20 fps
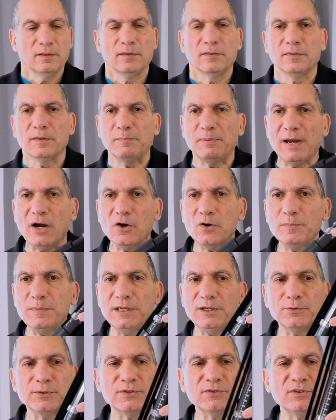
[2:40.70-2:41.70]
The power
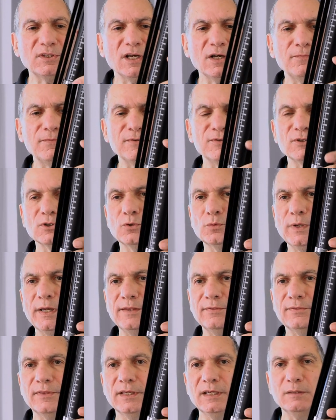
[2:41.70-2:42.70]
meter itself is a
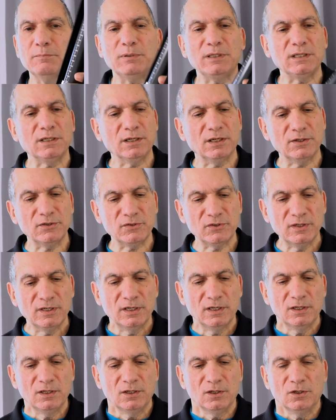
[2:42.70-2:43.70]
great thing because
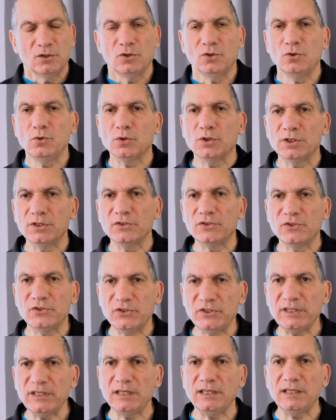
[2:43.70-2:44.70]
you can
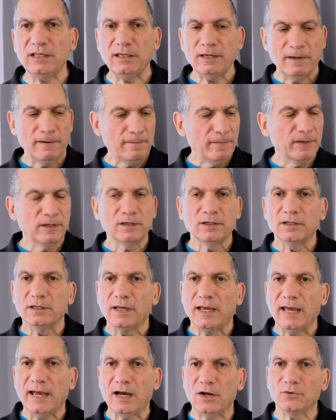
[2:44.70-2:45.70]
see
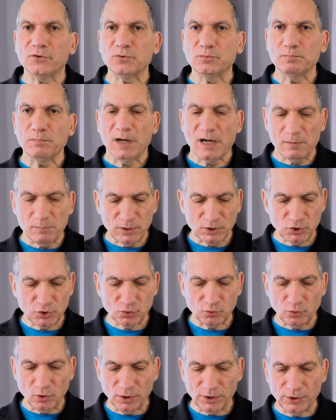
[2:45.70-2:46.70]
how much
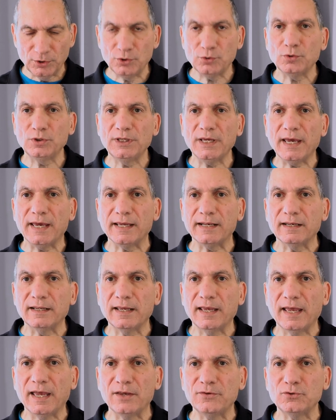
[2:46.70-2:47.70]
stronger you get
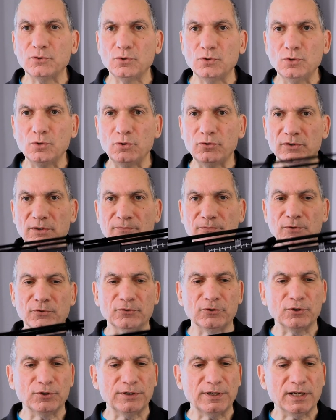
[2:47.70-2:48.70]
as you use it. For
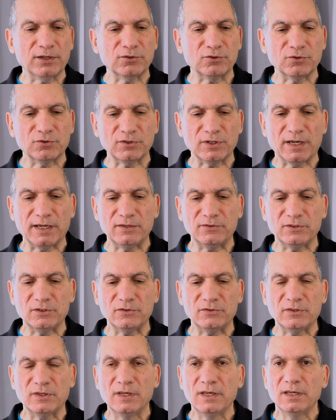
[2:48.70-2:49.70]
certain
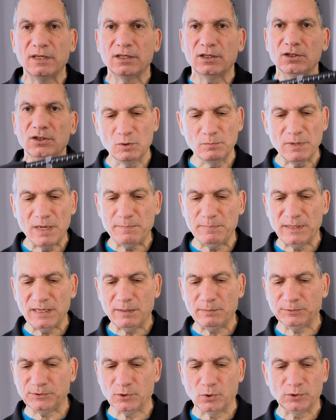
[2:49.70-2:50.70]
exercises, you may be
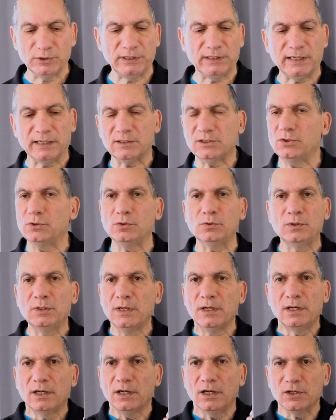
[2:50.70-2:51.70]
able to only get to
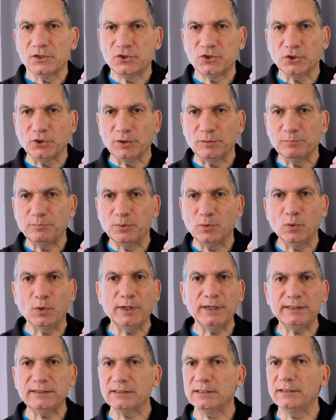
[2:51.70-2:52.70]
a certain
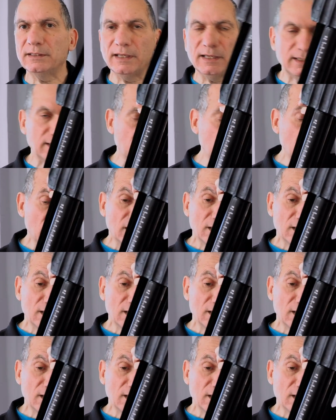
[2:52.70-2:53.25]
point, and then